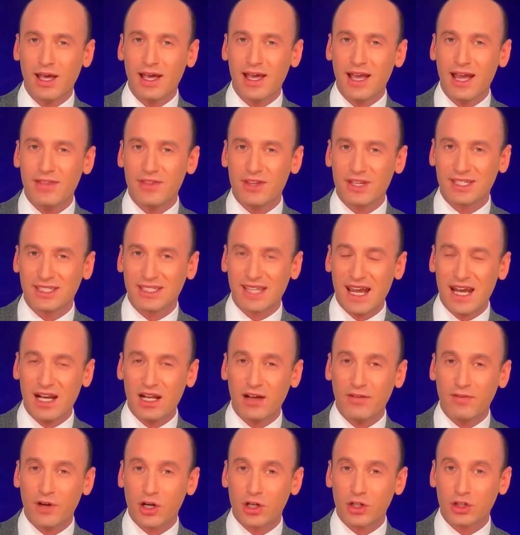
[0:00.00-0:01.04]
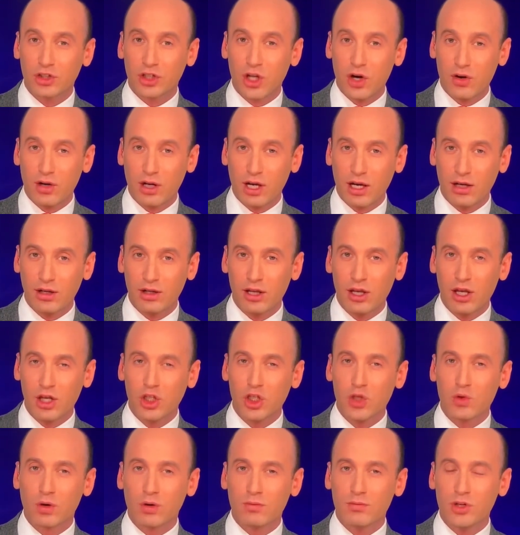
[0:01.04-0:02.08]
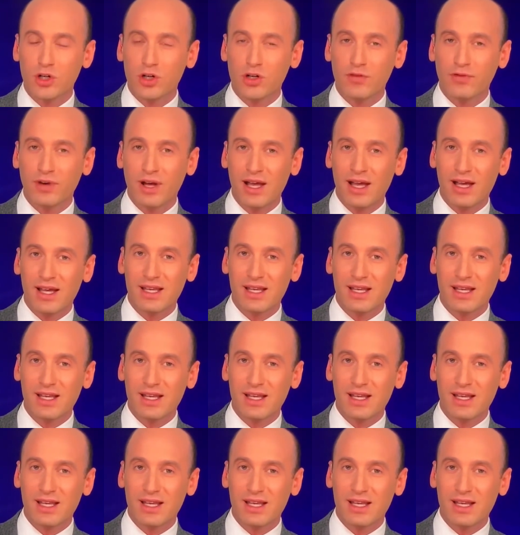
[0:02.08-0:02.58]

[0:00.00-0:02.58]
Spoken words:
In the state of Arizona, you remove